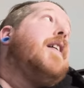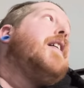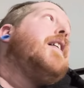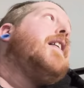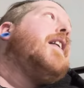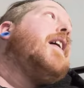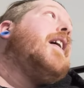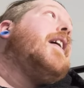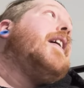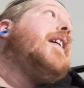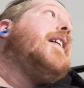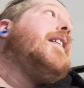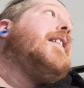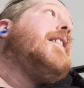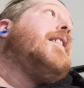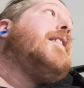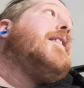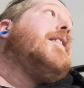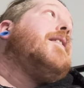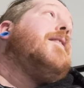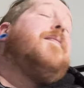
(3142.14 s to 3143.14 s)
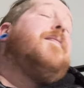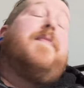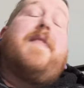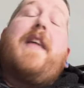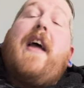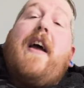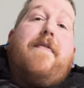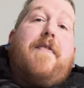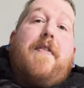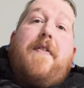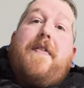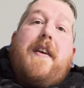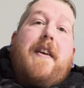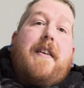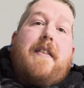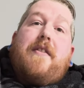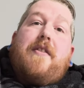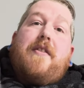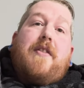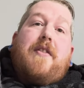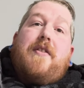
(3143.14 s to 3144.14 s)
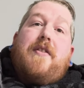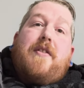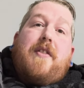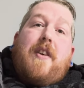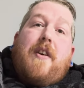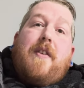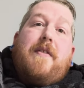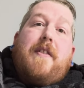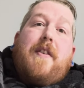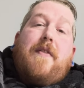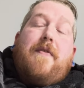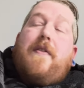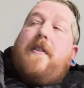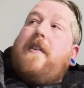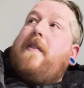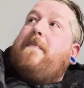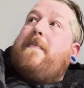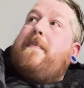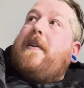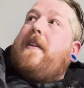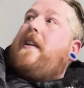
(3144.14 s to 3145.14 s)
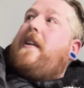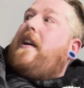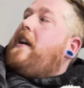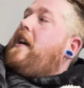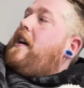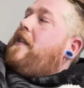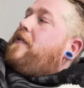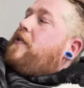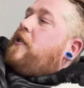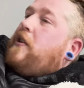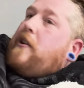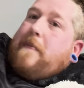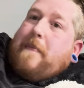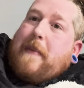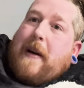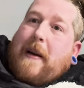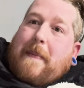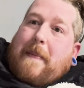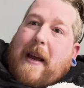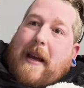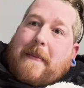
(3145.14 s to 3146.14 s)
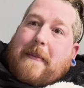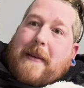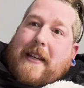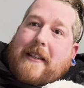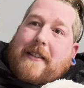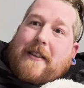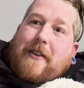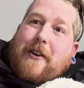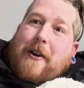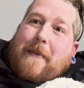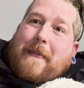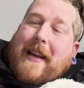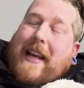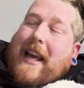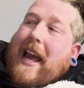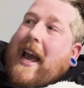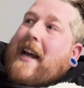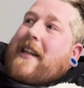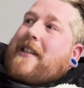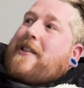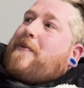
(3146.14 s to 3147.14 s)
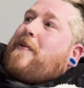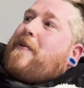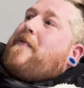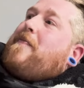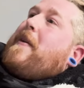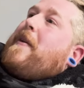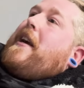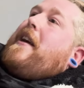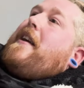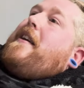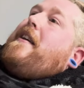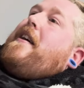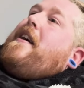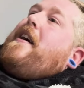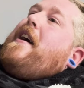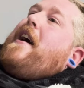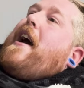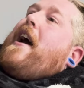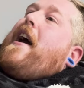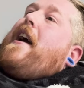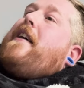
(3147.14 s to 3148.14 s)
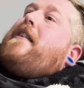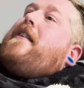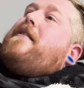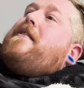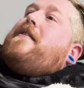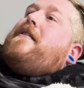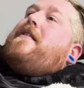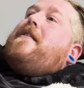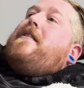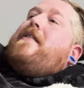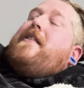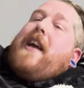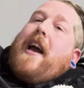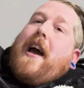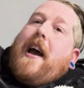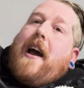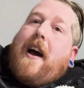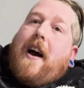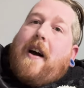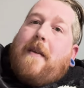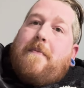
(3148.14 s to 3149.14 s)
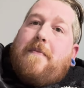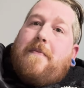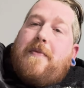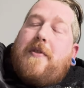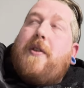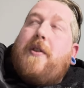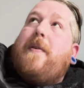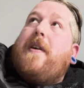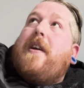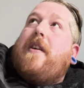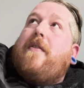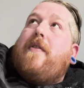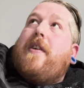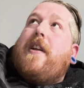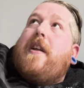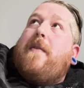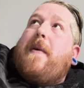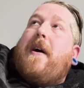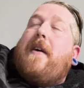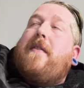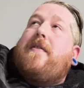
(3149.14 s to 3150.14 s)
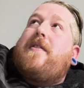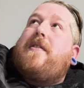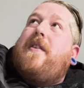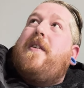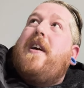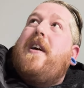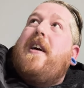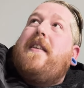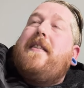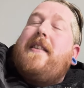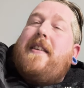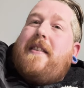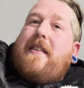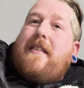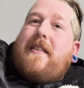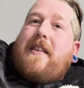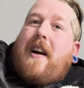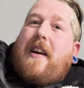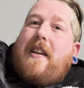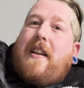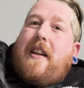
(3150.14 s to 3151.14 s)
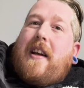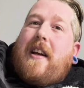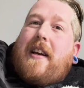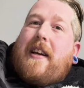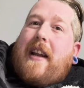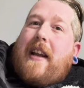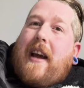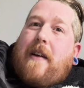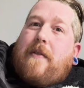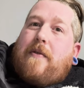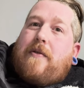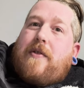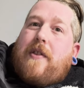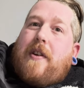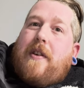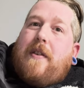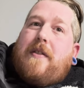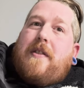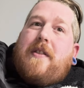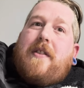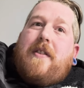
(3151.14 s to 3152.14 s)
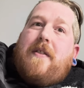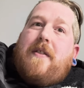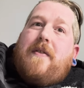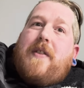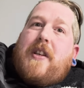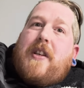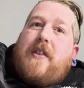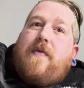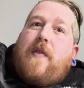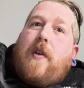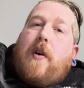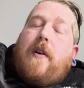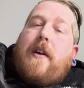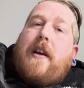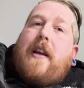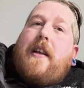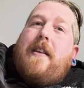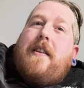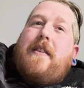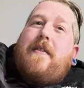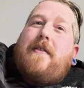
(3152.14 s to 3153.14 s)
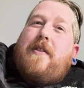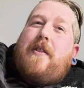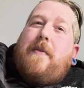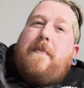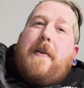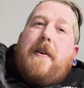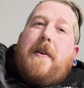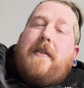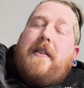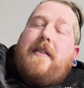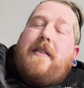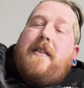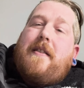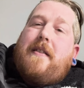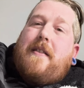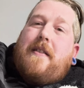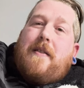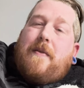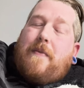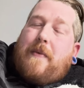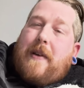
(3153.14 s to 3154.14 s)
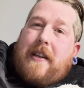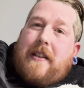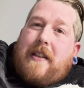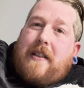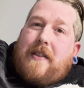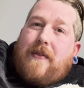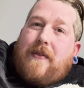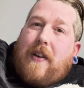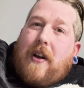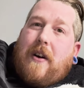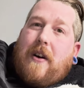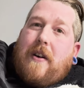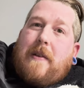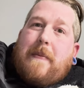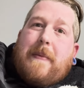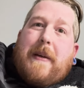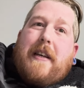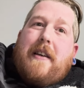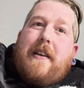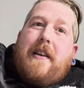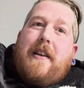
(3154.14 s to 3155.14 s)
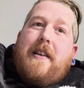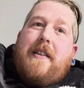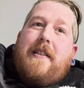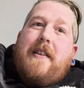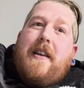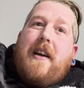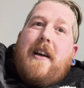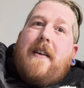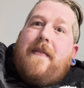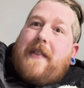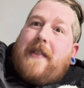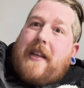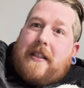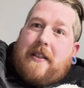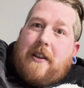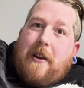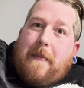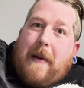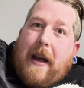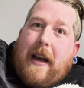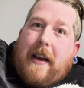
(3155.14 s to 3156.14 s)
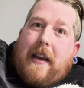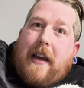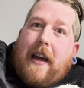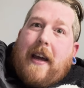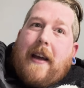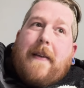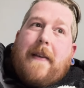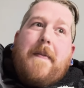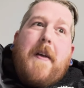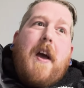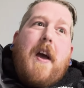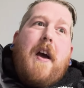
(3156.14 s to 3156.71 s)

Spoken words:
Like, everything's just so different. But like, I've got my babies, I've got my cats with me, and yeah, I'm doing really well. So this is kind of like an outro to this vlog. And to be honest, this is the weirdest vlog because there's no packing.